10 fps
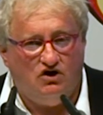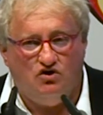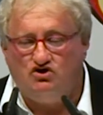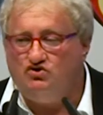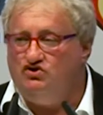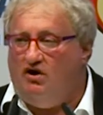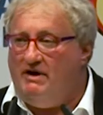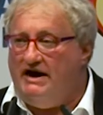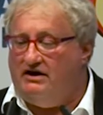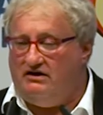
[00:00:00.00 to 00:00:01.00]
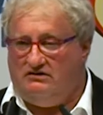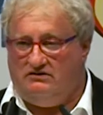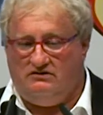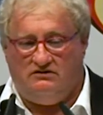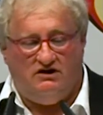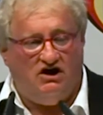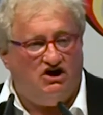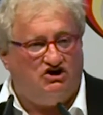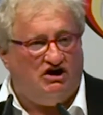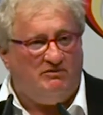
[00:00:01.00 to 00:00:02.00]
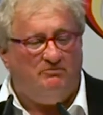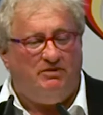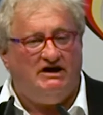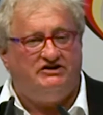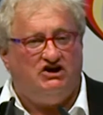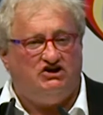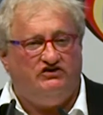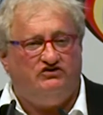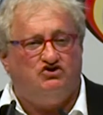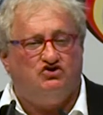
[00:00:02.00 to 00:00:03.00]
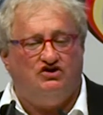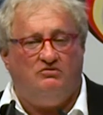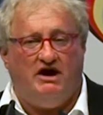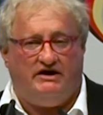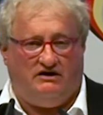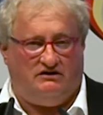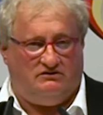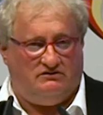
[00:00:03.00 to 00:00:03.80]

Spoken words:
who should know better, German politicians who should know better,